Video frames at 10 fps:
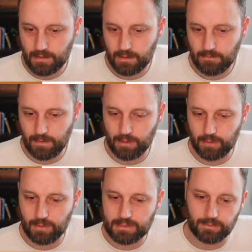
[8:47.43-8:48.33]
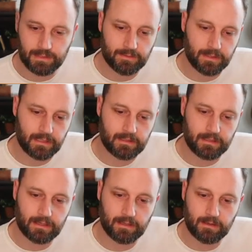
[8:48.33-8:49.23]
My rook wasn't really doing anything
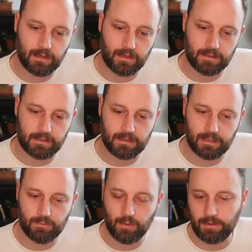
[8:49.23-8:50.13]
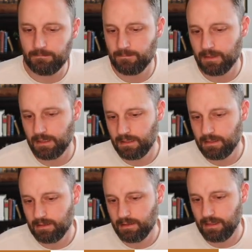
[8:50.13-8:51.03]
here on e1,
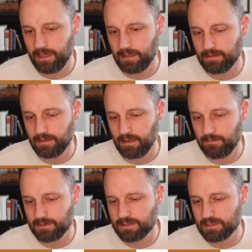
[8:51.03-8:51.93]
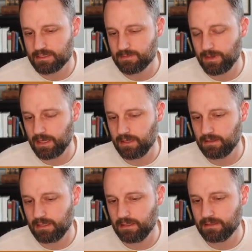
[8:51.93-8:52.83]
and I'm just anticipating
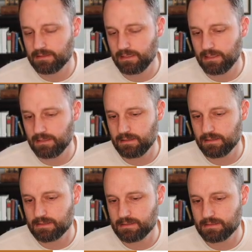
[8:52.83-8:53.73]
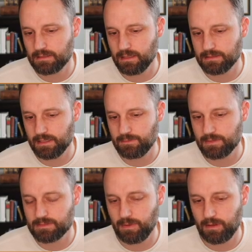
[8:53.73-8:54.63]
needing to get this, to keep
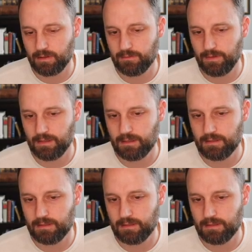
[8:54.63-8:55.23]
this pawn defended.